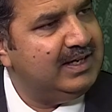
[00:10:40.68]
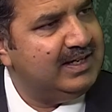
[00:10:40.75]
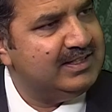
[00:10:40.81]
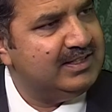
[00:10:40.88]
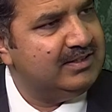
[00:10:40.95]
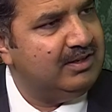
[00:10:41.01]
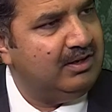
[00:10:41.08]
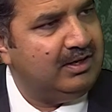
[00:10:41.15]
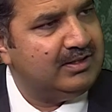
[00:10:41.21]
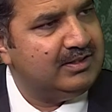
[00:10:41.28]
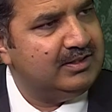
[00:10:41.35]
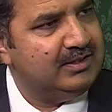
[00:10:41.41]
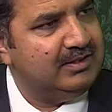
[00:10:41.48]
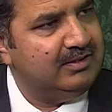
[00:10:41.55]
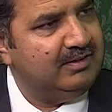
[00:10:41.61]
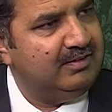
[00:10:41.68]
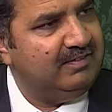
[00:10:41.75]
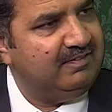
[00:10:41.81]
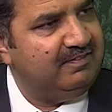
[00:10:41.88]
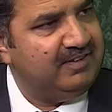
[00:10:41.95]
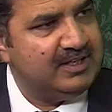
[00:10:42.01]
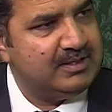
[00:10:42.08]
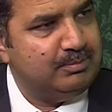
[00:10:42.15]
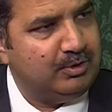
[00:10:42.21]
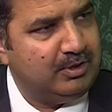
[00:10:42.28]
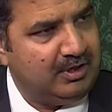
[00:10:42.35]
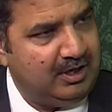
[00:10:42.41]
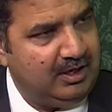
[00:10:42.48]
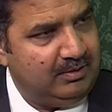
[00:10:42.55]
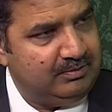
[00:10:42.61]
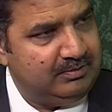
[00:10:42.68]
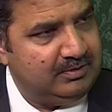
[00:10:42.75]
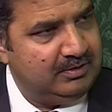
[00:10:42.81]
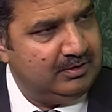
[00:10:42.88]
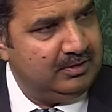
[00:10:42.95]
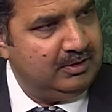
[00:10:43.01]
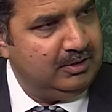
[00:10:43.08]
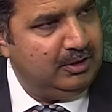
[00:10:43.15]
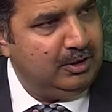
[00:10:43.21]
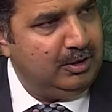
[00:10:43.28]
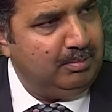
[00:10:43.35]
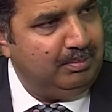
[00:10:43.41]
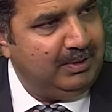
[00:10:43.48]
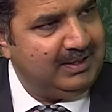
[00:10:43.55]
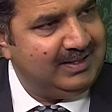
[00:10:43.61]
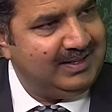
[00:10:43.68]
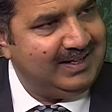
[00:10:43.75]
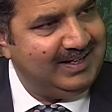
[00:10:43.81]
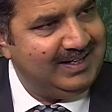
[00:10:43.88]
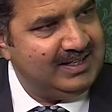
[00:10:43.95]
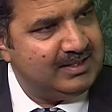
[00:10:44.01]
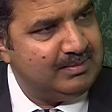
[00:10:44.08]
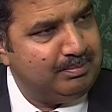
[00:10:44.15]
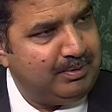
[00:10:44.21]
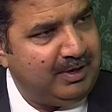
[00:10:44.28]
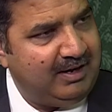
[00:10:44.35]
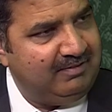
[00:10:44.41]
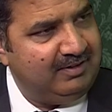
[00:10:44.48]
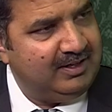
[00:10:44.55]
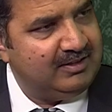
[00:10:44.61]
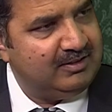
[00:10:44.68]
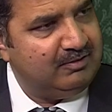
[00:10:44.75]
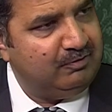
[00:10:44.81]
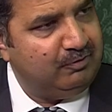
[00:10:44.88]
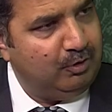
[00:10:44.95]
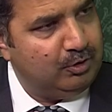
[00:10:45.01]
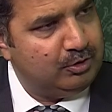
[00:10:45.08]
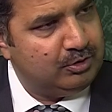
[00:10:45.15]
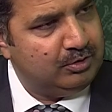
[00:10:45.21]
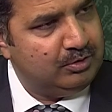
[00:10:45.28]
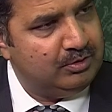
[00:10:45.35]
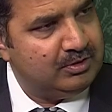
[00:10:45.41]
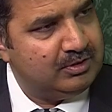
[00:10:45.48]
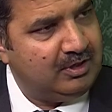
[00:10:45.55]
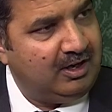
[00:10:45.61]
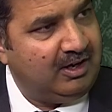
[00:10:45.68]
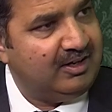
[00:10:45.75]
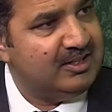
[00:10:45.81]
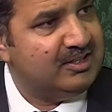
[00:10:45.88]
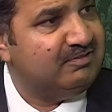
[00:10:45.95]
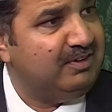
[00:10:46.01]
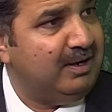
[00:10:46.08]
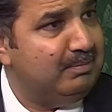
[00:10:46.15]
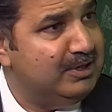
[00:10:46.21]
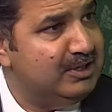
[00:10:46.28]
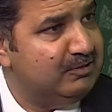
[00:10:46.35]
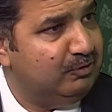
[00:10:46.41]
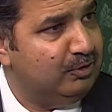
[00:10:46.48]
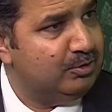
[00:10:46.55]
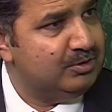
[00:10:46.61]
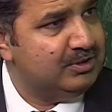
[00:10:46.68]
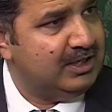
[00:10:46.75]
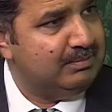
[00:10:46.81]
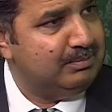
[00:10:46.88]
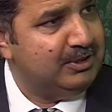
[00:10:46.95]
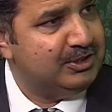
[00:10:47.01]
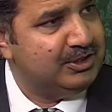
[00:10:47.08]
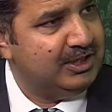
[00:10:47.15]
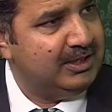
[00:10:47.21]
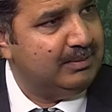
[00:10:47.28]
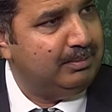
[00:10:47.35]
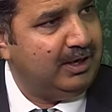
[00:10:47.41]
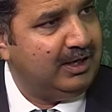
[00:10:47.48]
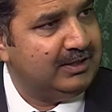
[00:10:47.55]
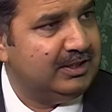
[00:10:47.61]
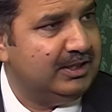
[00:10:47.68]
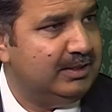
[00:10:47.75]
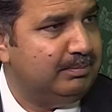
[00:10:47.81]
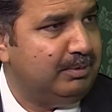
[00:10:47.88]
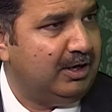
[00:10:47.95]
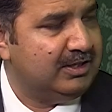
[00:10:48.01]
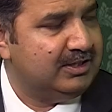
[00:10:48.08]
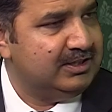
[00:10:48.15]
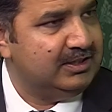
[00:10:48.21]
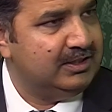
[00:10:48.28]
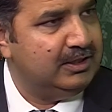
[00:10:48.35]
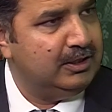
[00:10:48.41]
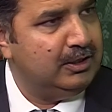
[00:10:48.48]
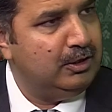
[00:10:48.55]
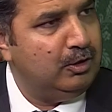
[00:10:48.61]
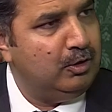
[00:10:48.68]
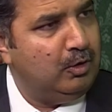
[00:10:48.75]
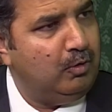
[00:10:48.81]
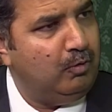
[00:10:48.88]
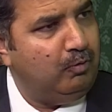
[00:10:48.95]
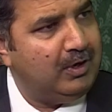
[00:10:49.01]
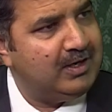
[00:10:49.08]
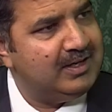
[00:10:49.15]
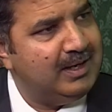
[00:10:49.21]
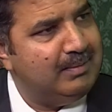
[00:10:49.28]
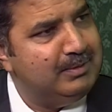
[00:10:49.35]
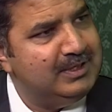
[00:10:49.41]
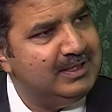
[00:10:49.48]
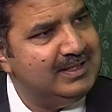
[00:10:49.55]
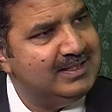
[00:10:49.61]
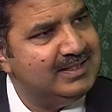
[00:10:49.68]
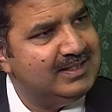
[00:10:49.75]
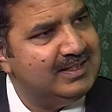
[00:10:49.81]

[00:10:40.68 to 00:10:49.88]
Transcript: hasn't got Facebook account, but his private photos or his family's photos has been shared by a third party, what remedies